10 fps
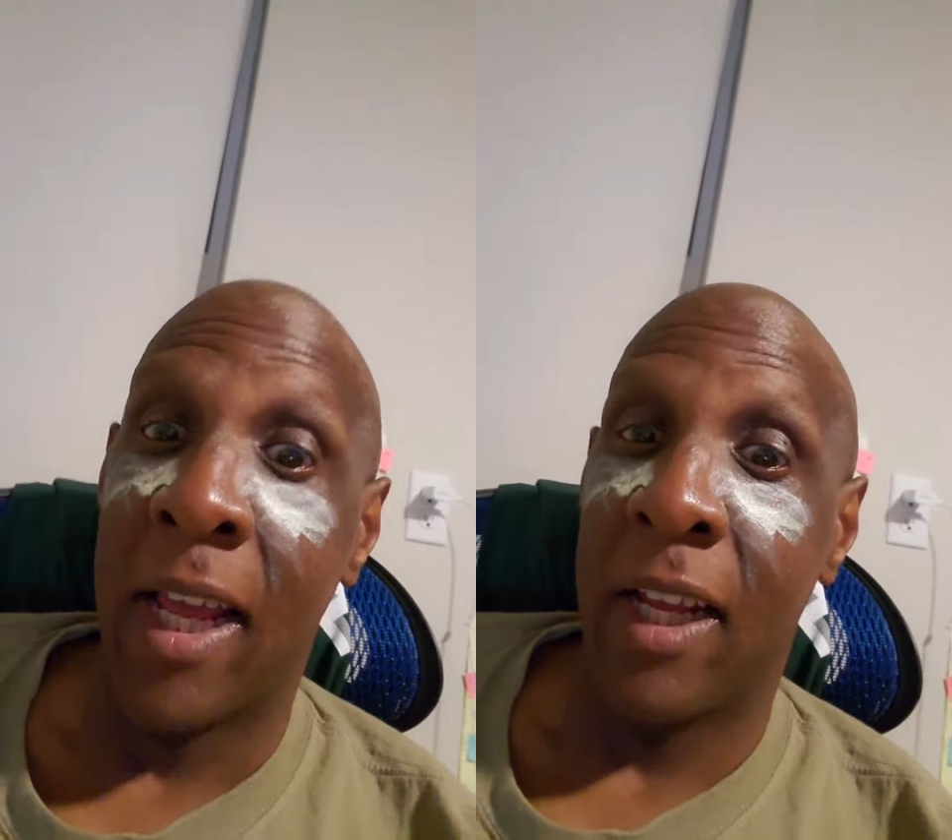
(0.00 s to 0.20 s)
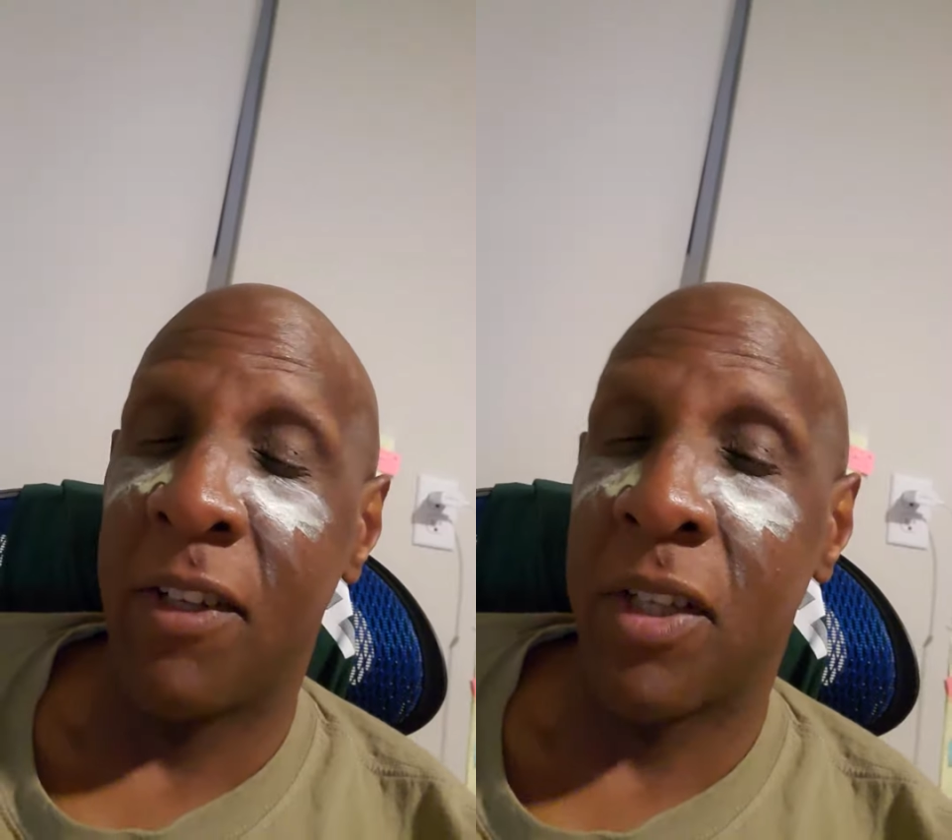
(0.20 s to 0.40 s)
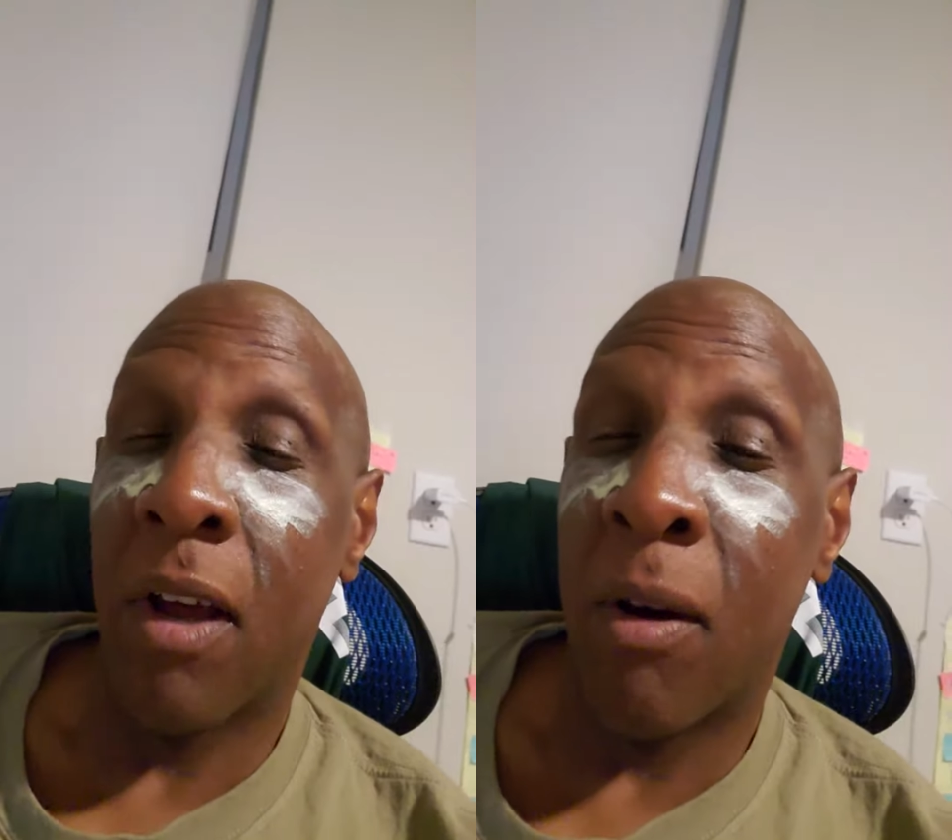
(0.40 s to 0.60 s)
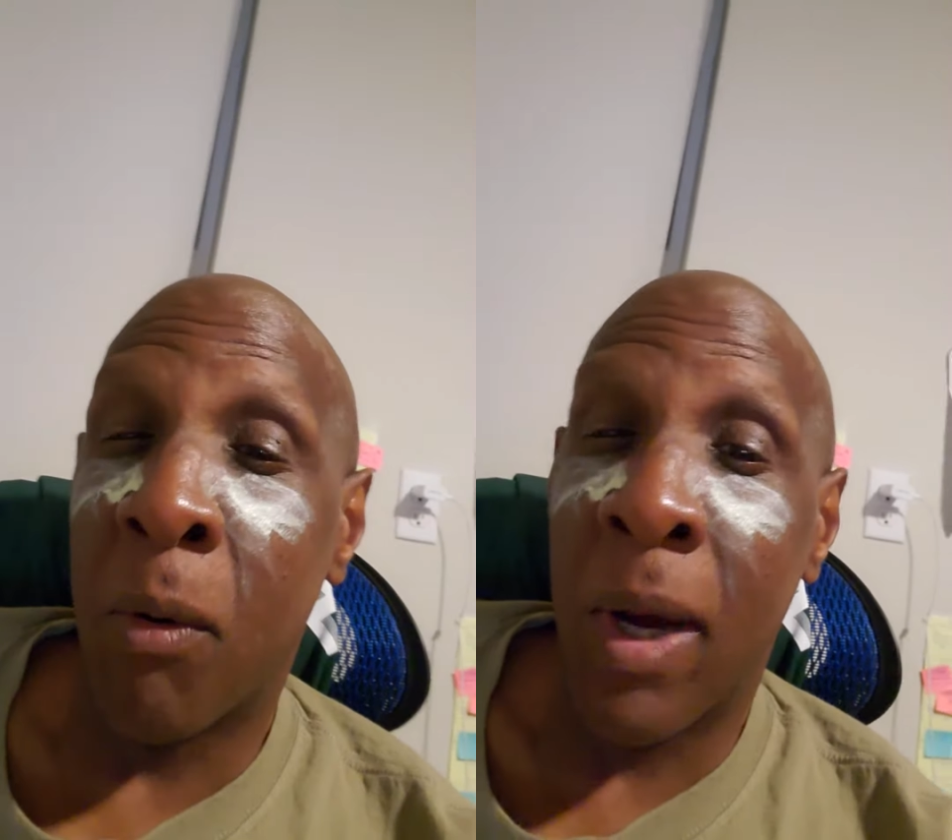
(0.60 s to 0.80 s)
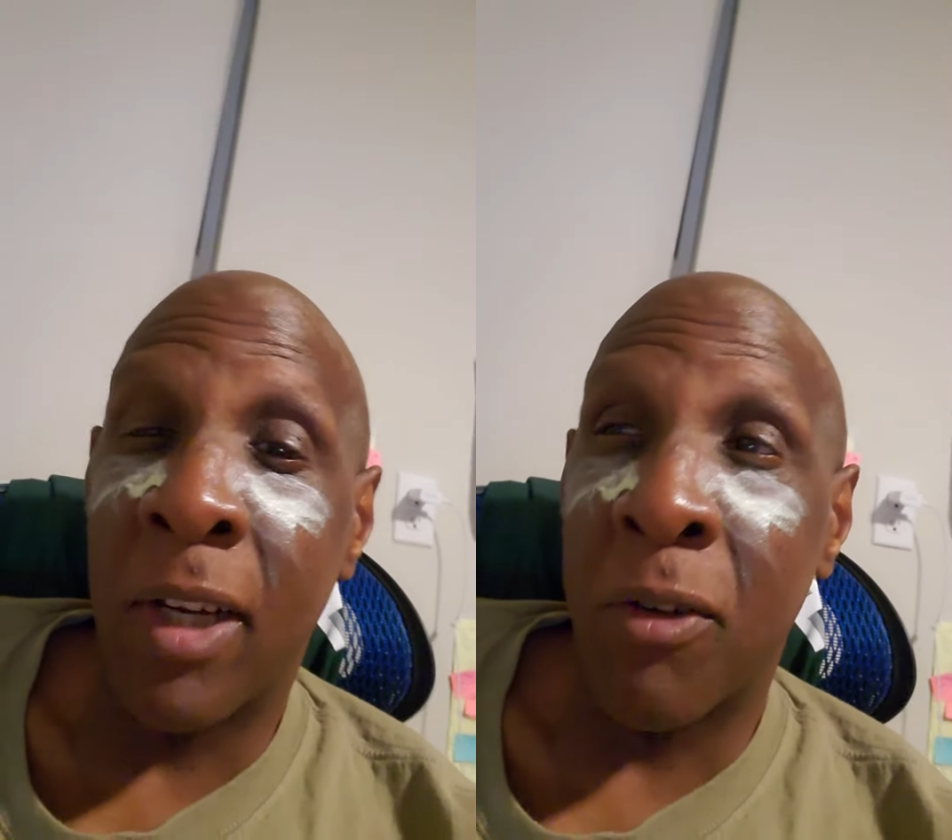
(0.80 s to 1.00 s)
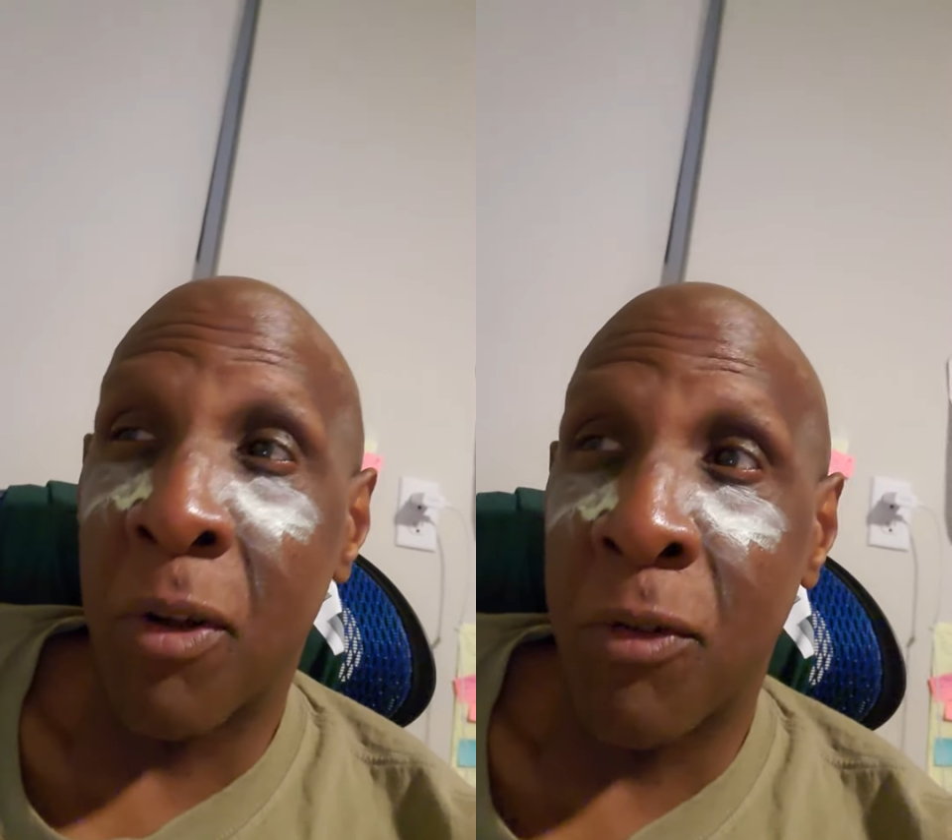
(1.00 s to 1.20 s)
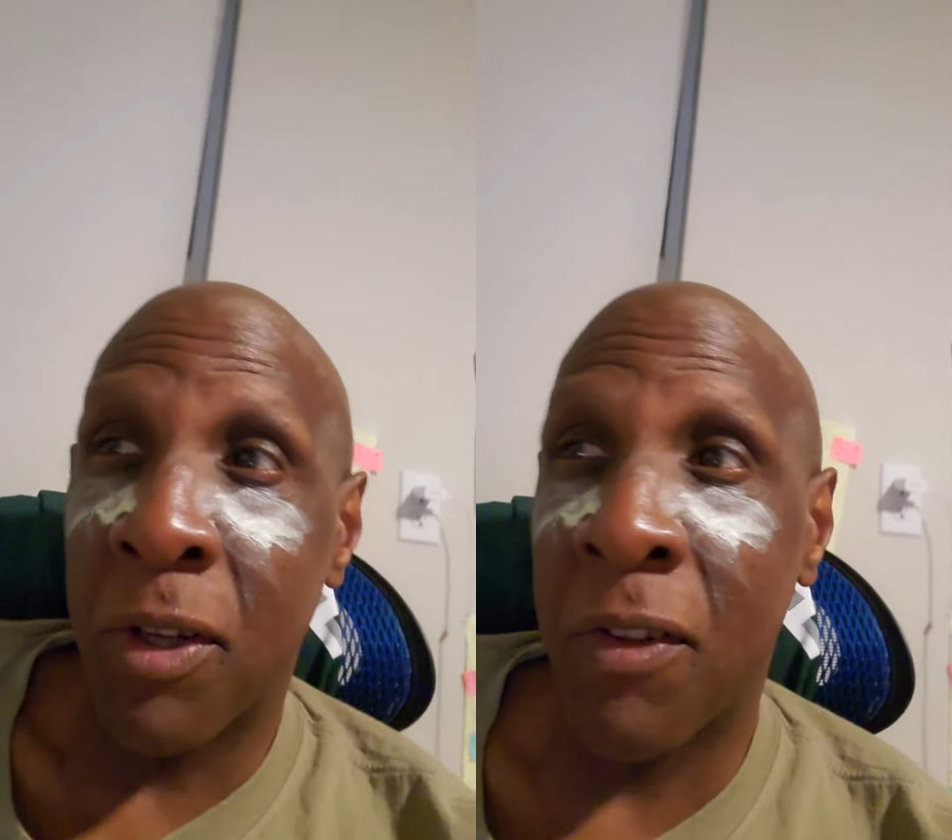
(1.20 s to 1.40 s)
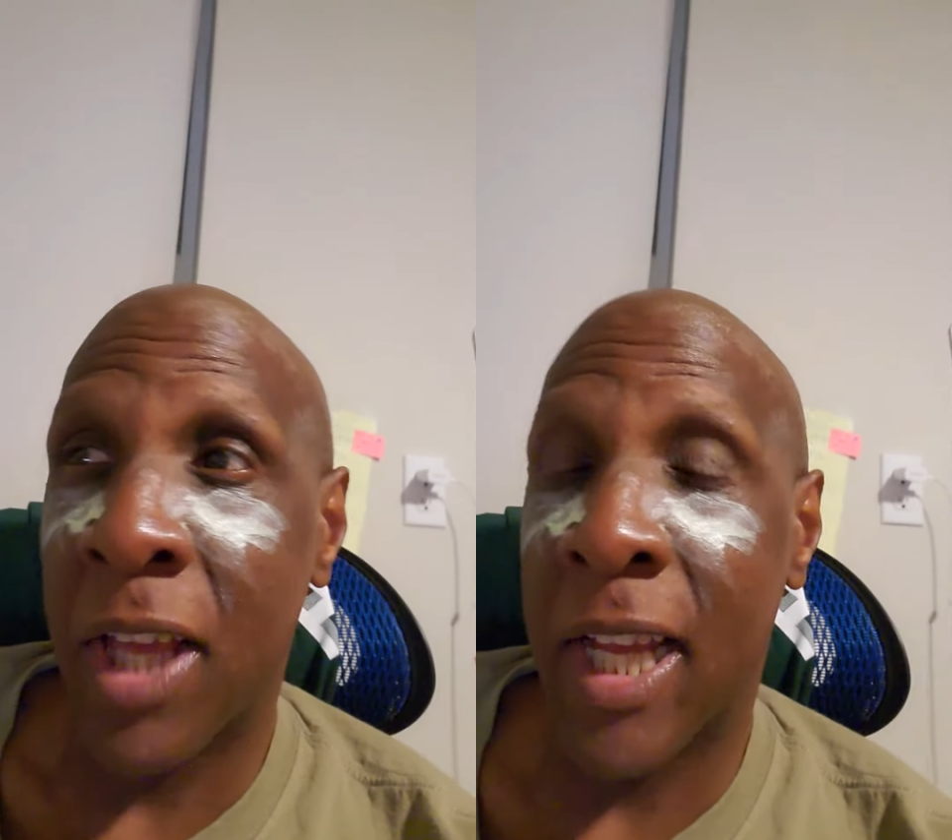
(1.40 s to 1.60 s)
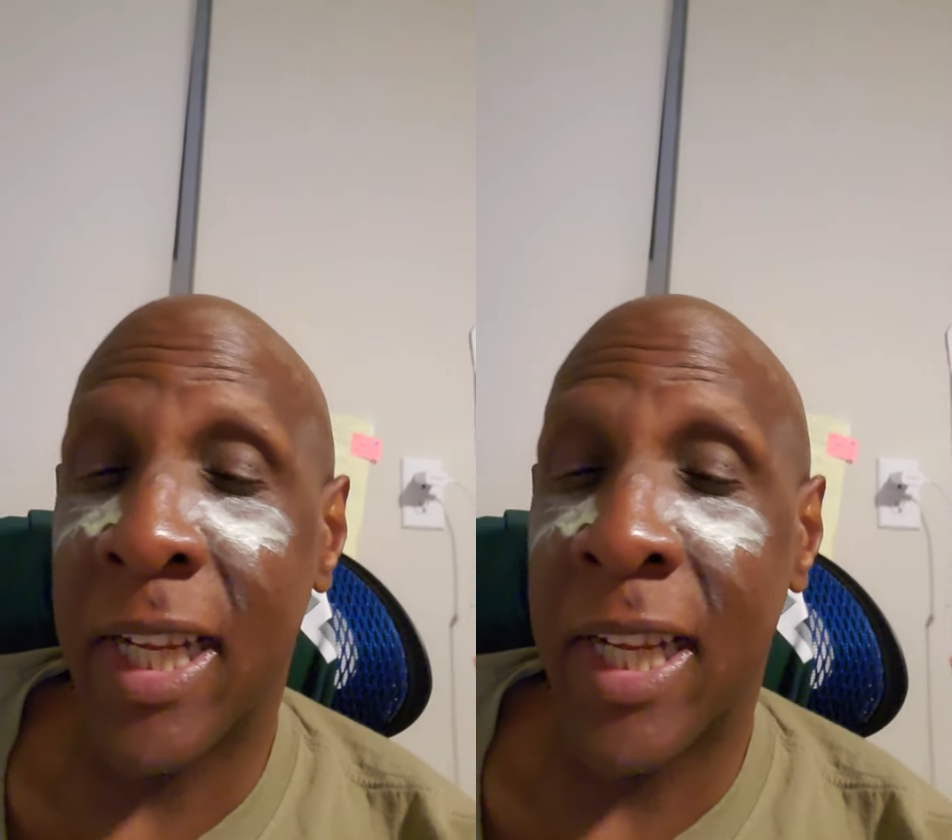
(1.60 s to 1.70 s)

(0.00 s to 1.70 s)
And you say, oh, I don't know, do that.